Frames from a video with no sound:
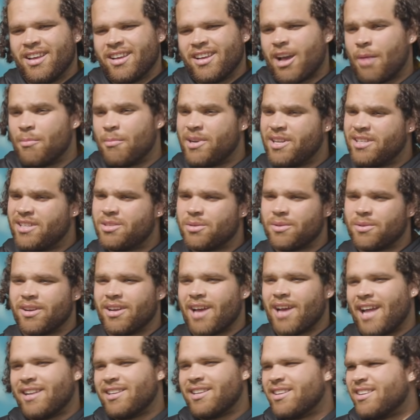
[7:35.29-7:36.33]
coming into
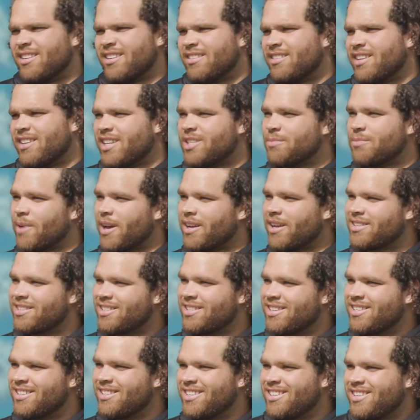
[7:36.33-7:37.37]
it, I didn't
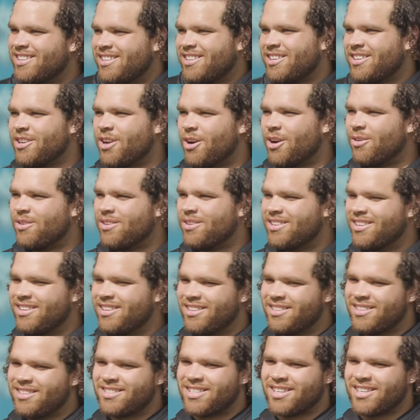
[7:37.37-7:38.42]
expect, you know,
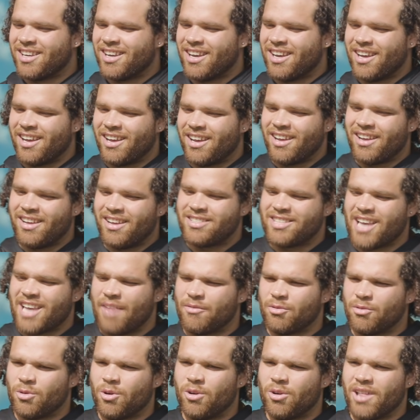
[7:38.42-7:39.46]
to uh, to
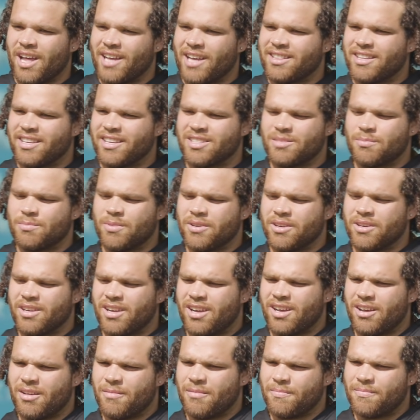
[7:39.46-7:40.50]
have a role like this. But
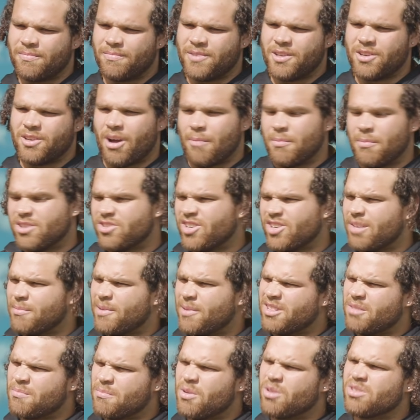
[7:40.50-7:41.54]
um, you know, I'm gonna try to
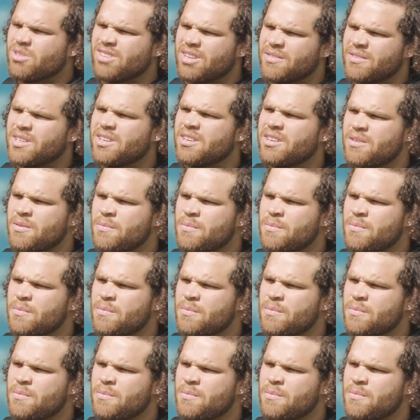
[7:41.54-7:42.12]
make the most of it.